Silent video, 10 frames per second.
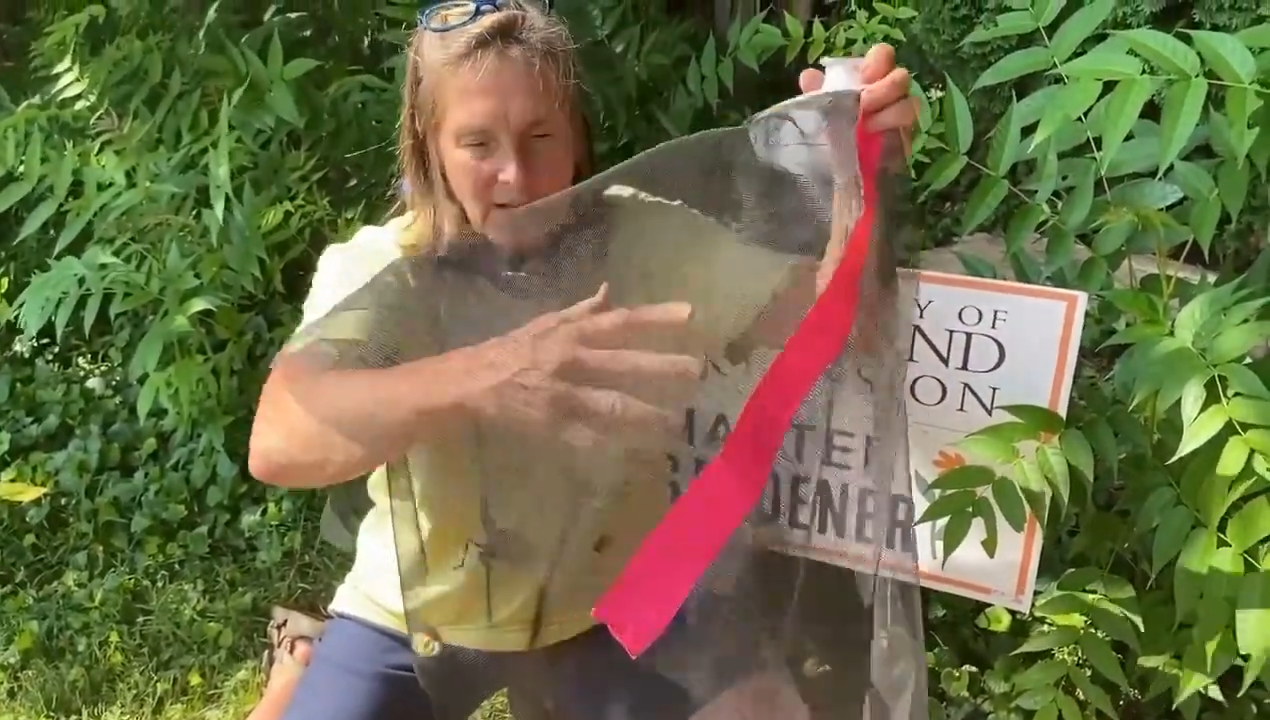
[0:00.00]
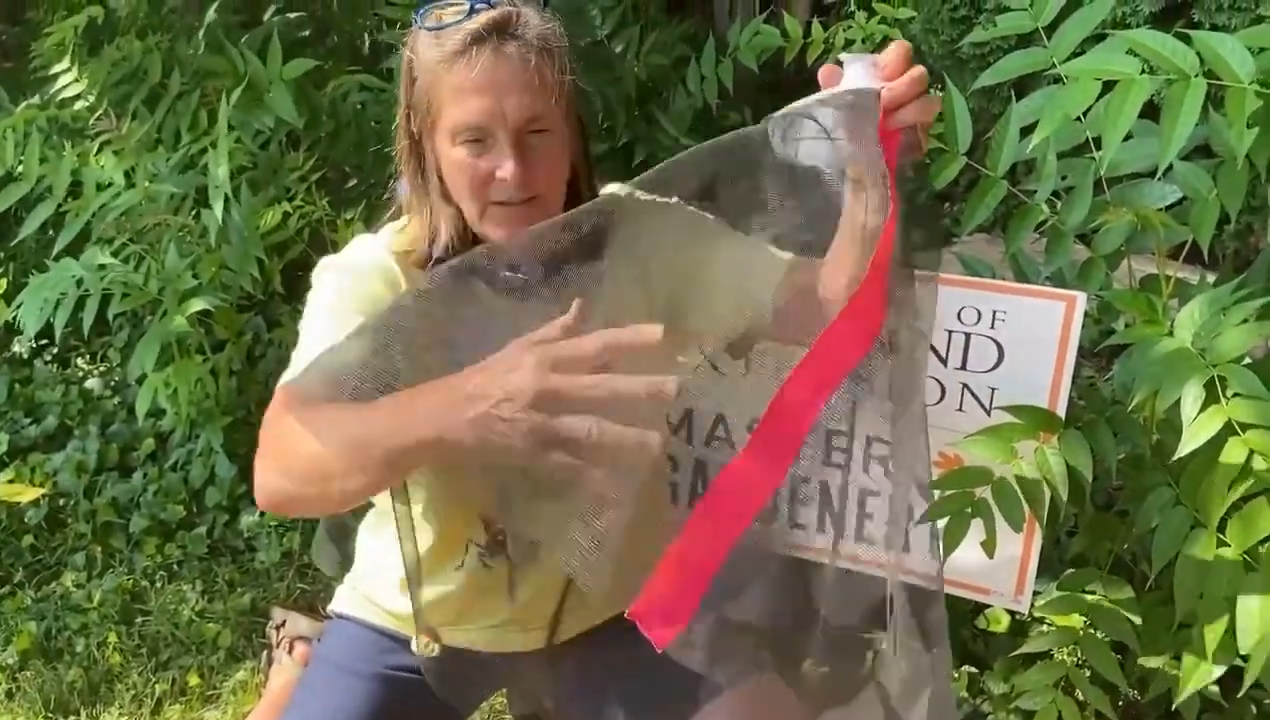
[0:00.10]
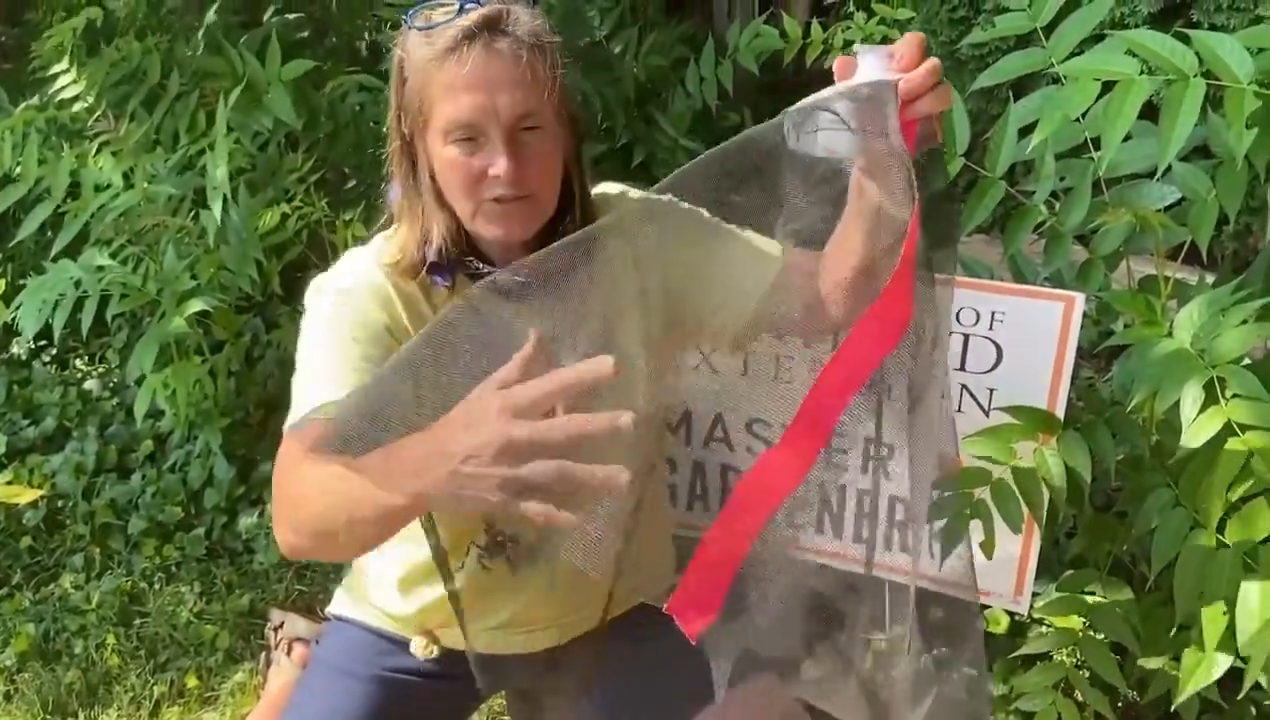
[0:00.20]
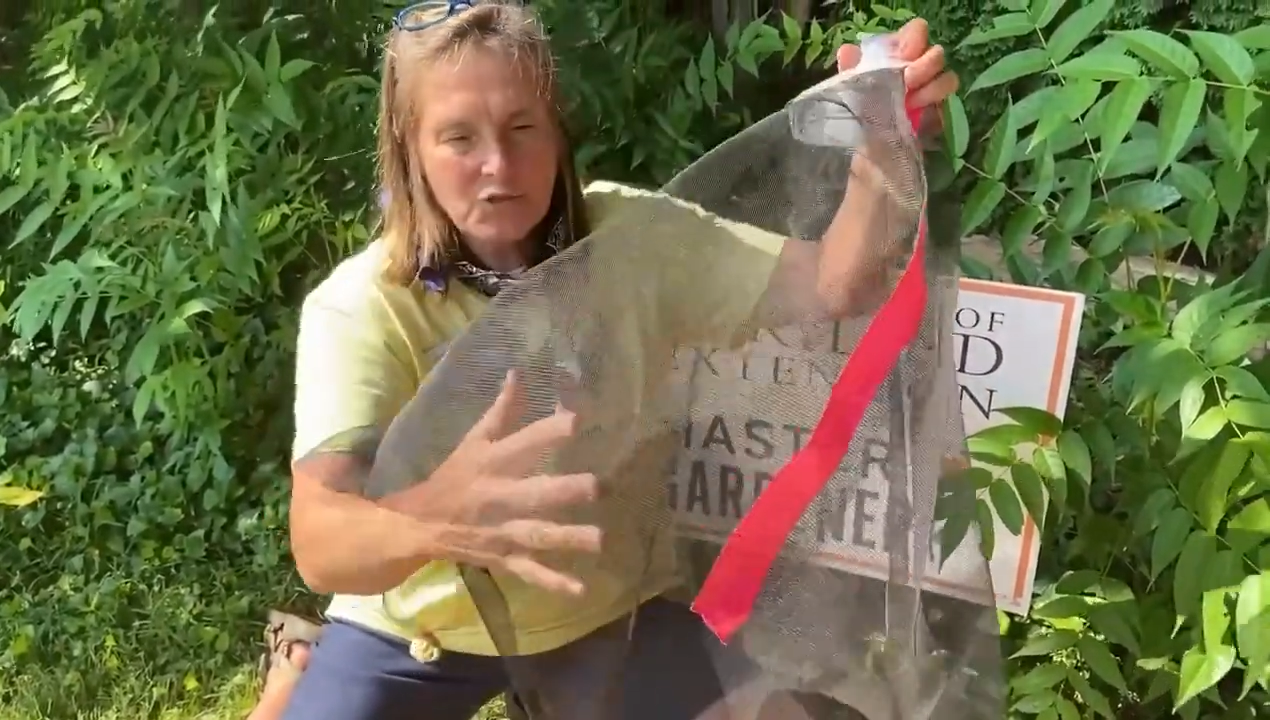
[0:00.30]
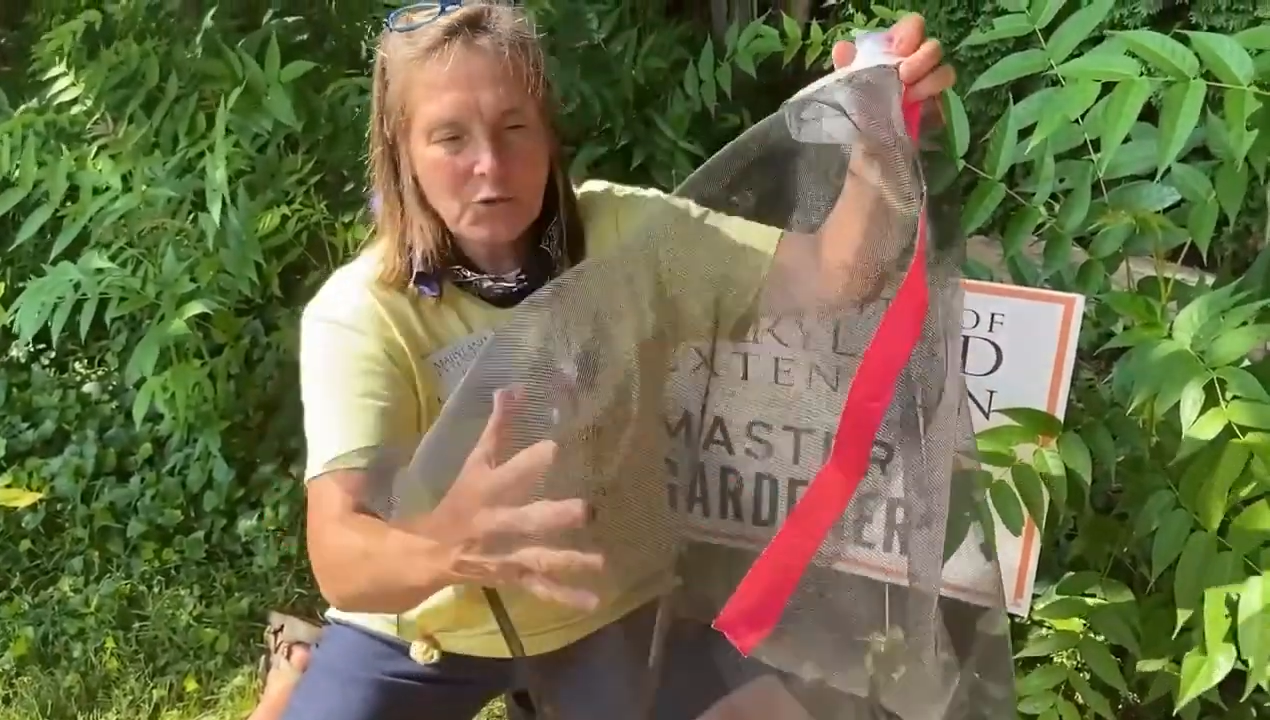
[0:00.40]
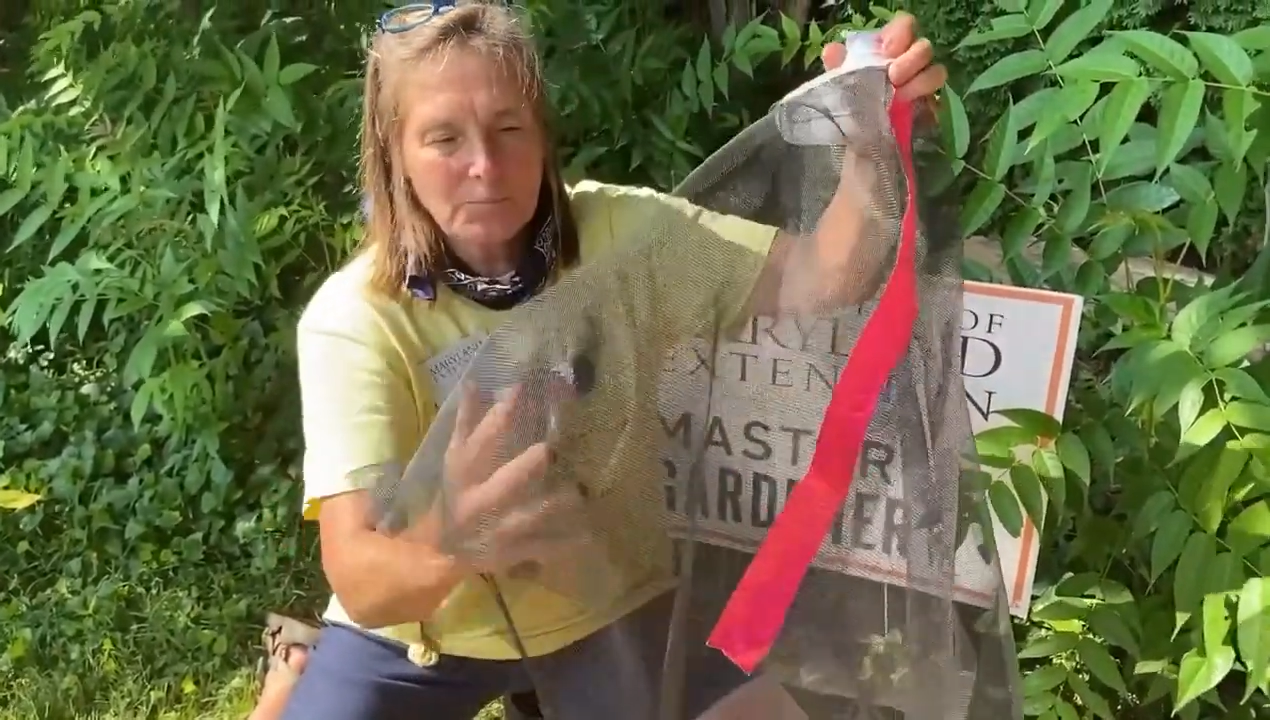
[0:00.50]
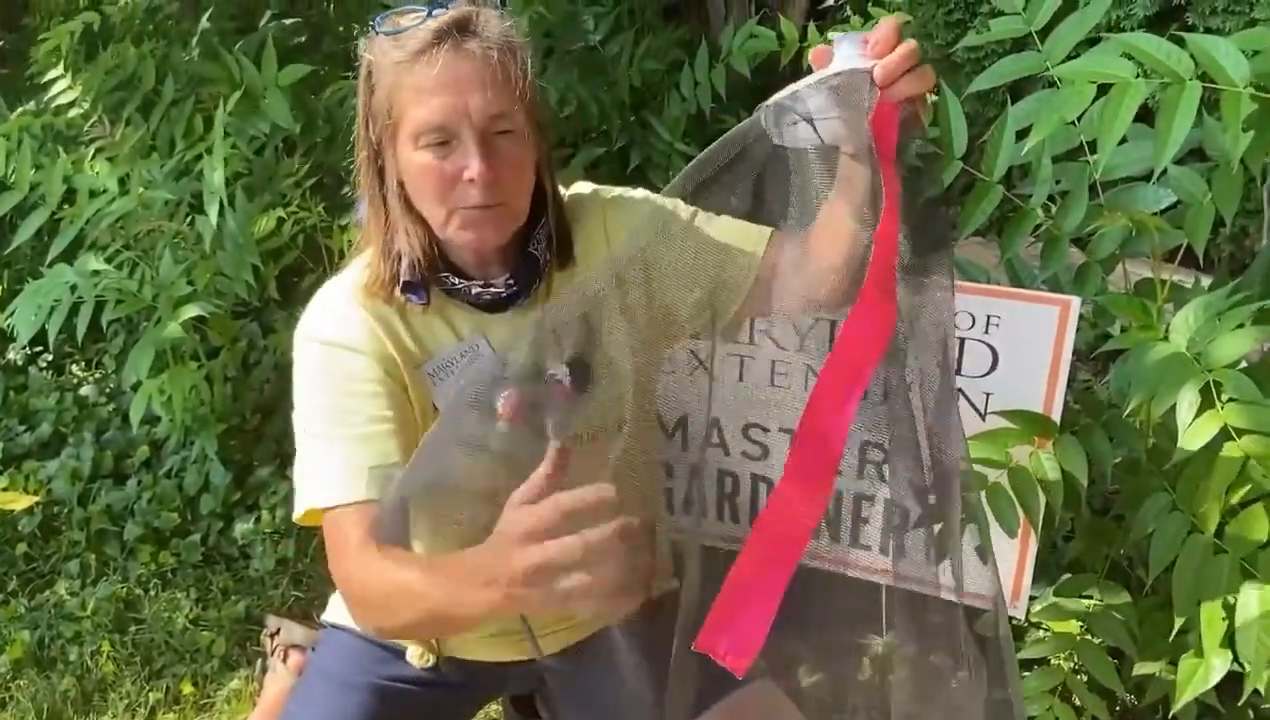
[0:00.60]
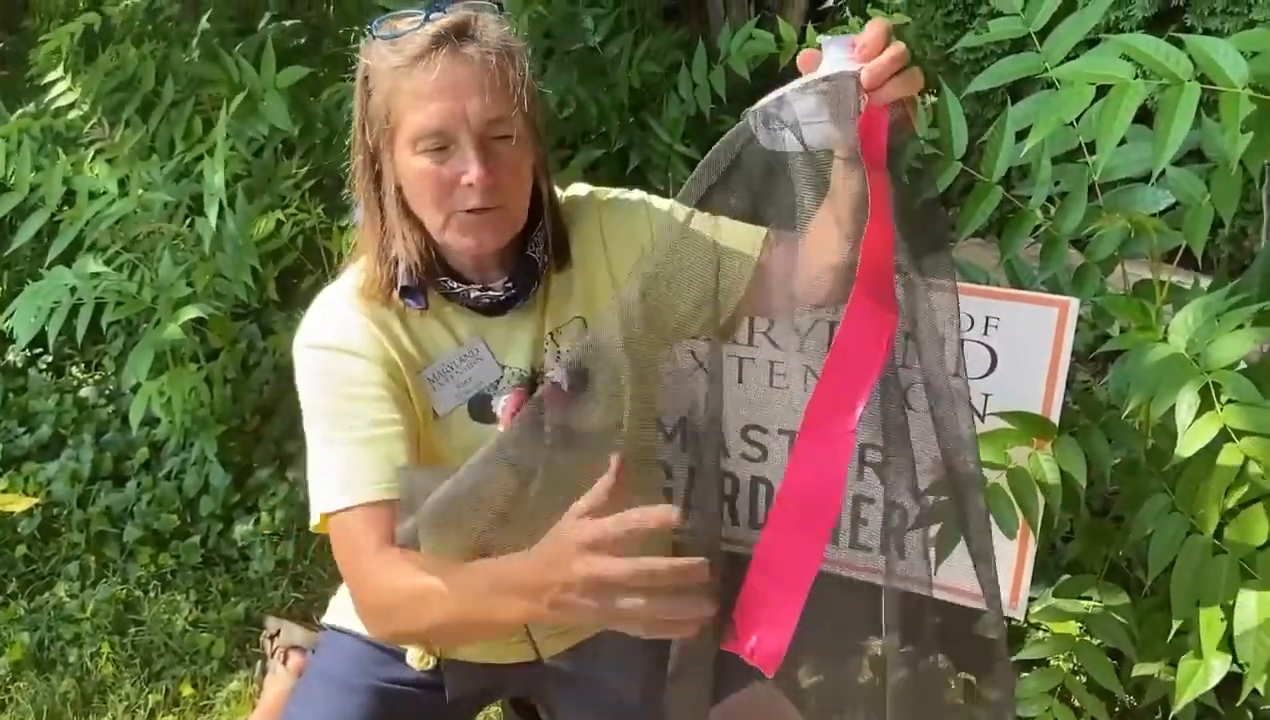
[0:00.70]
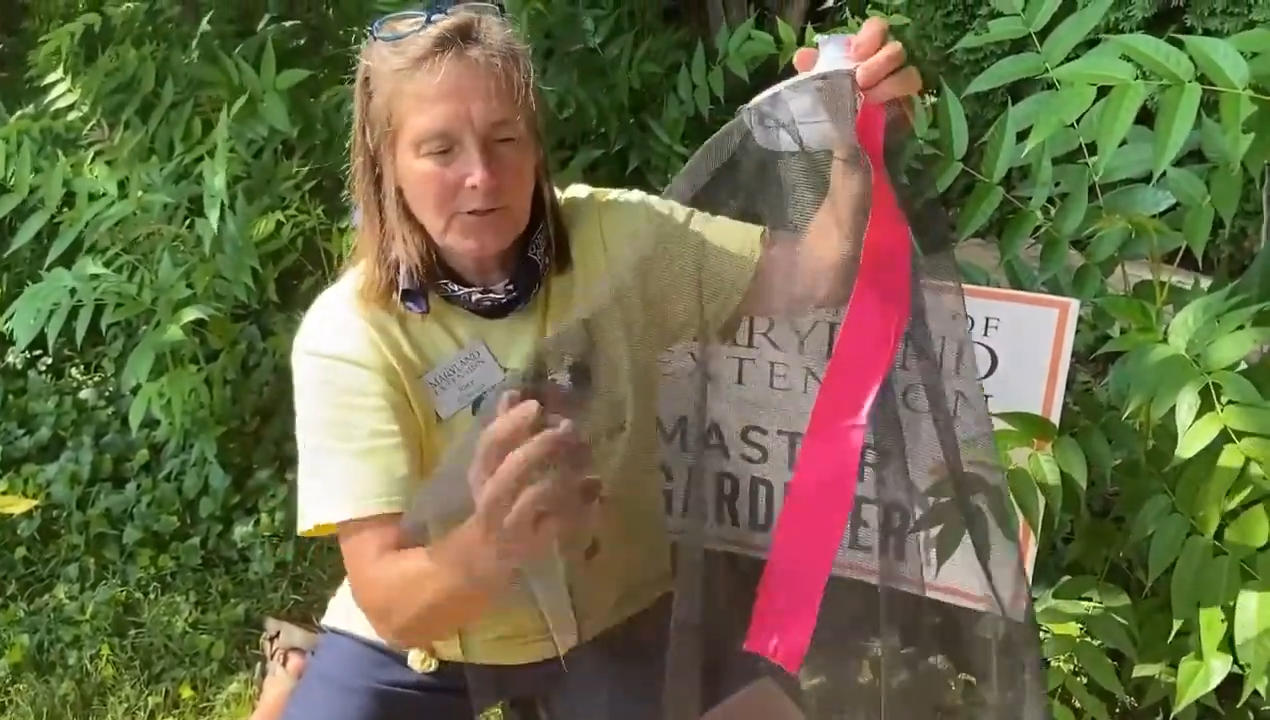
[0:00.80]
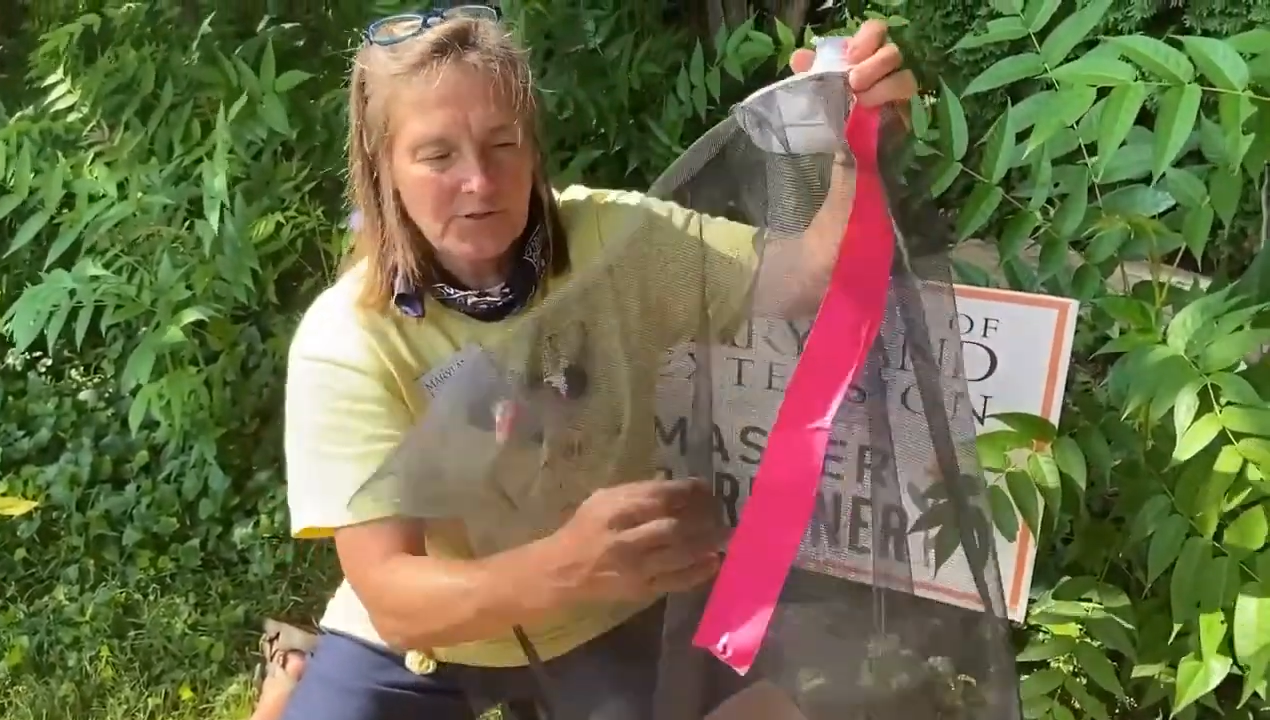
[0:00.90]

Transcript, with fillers: the short part of the